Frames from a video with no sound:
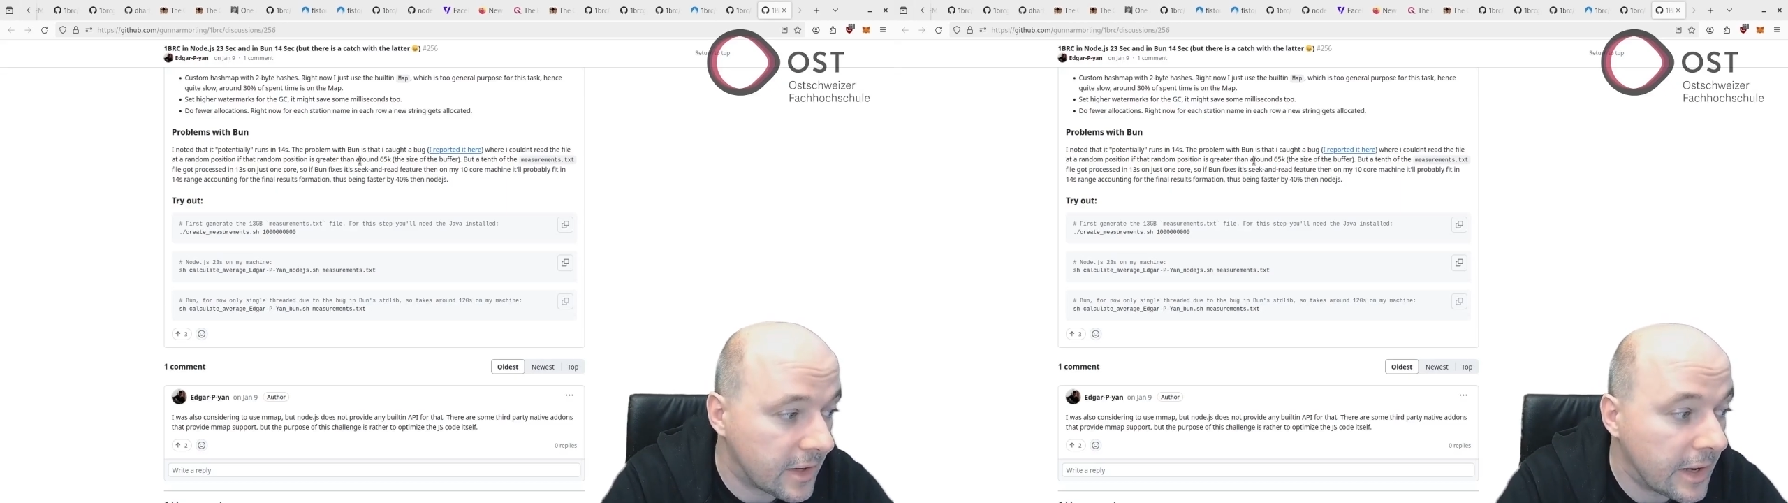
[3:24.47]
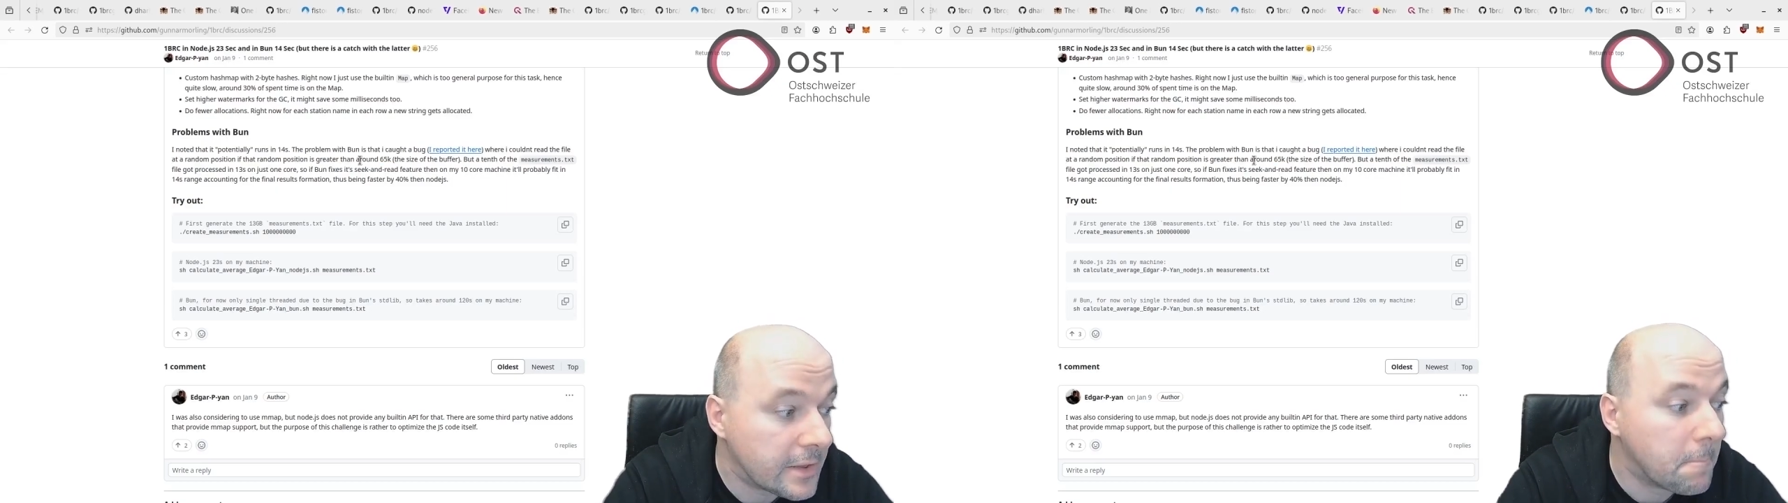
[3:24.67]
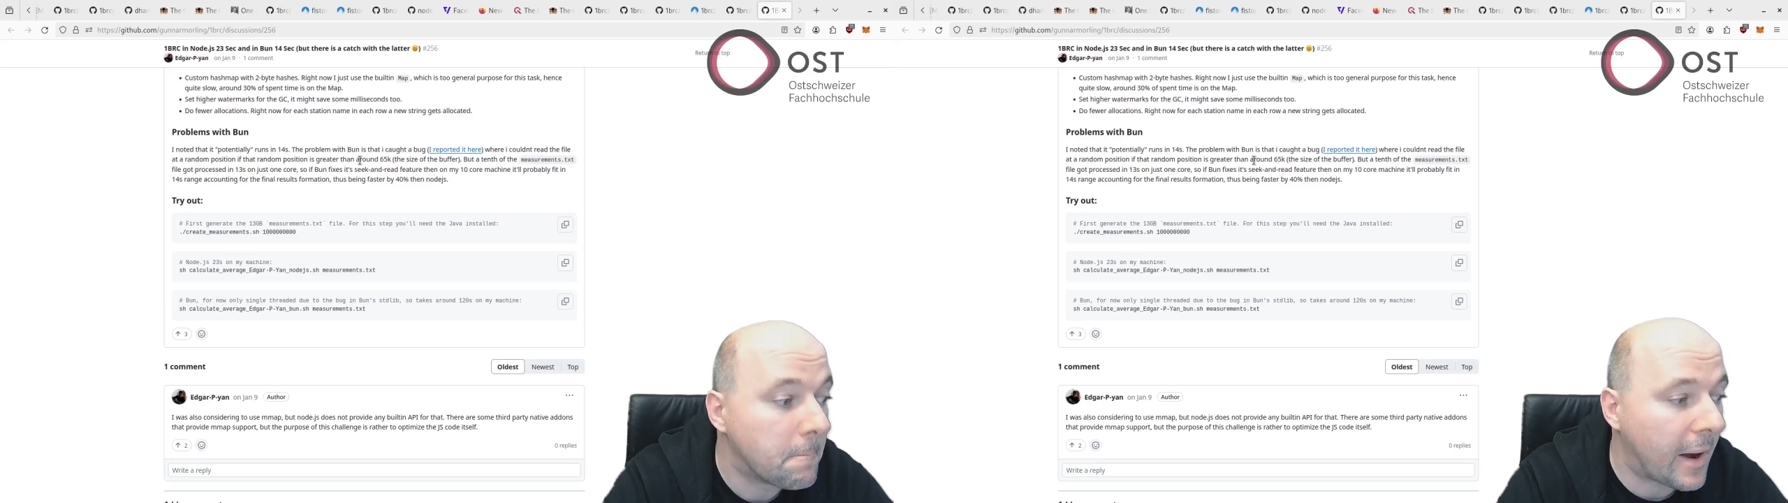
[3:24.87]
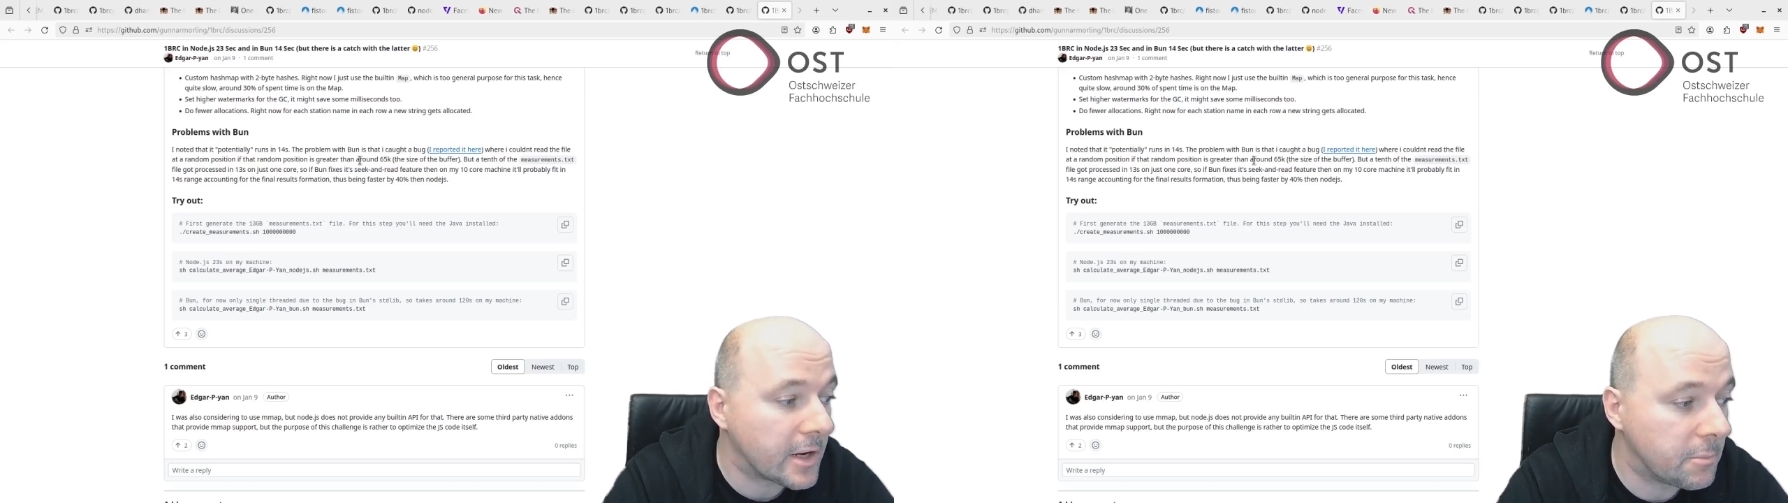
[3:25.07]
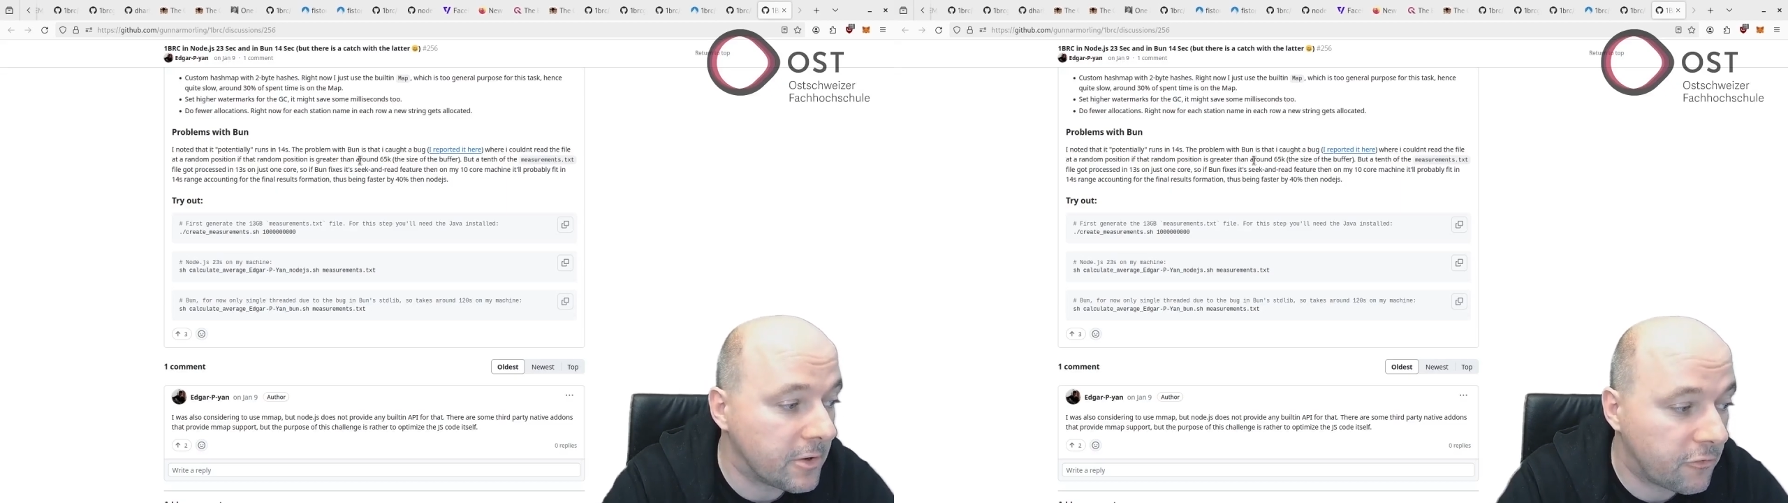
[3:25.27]
it
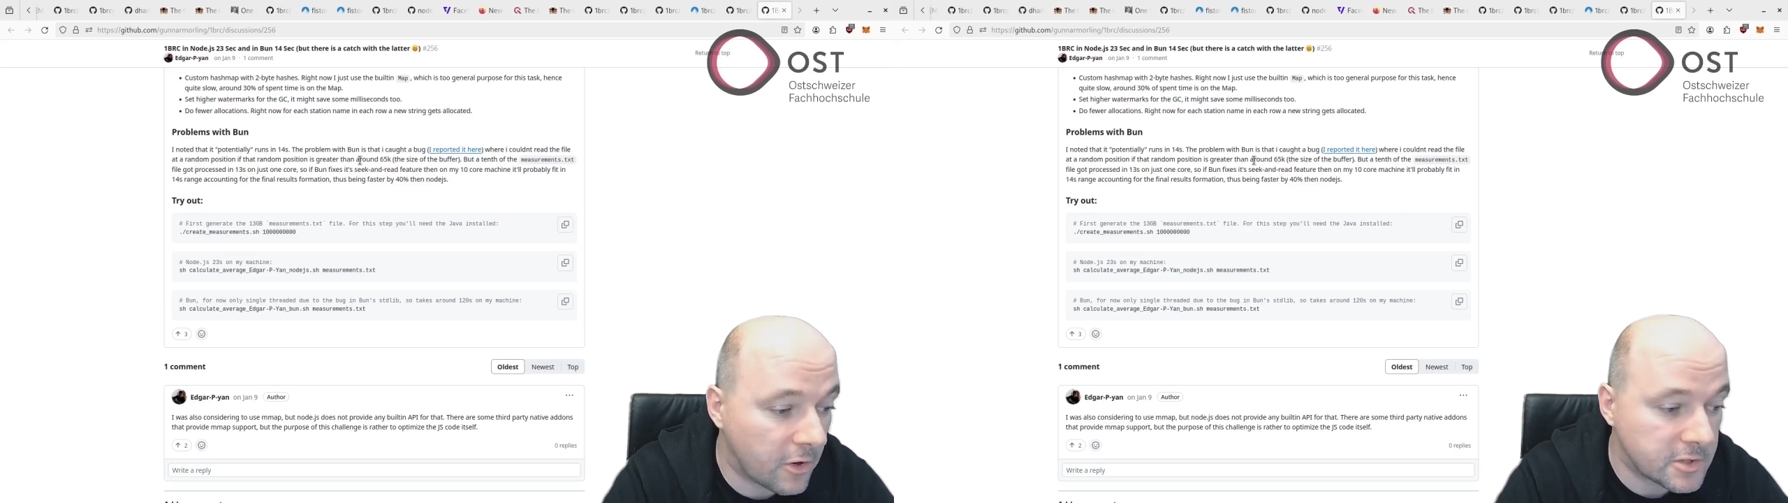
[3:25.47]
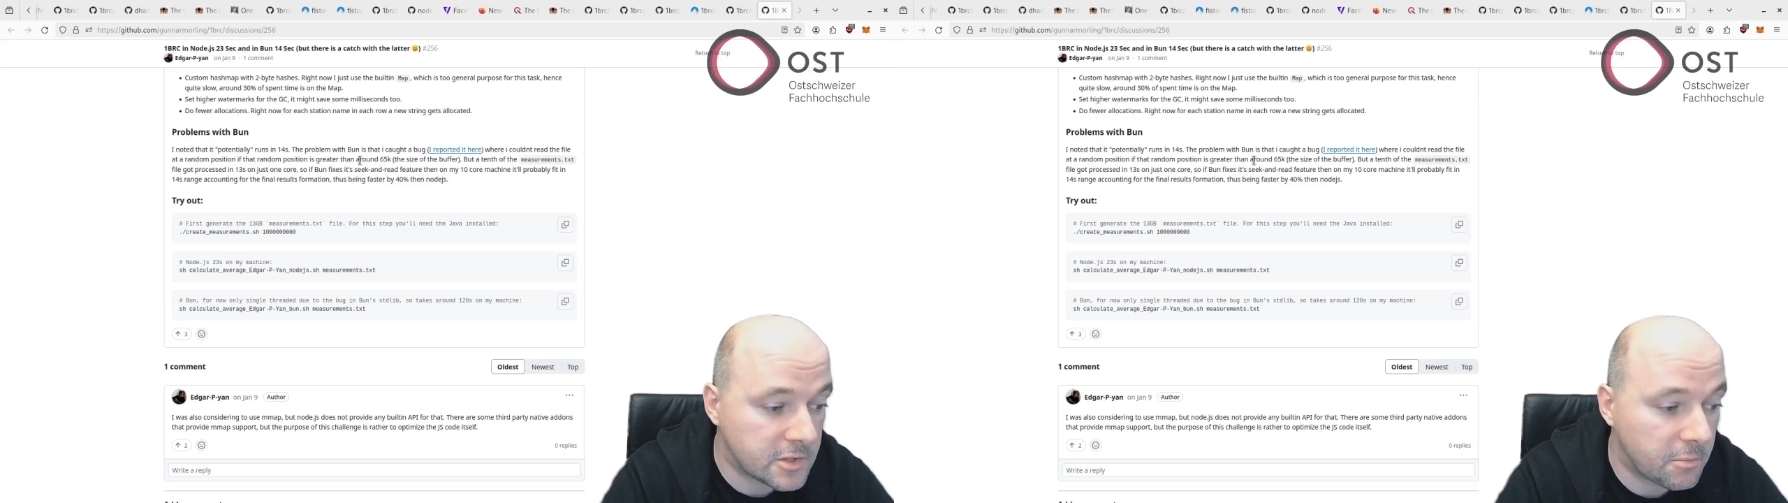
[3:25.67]
might be faster,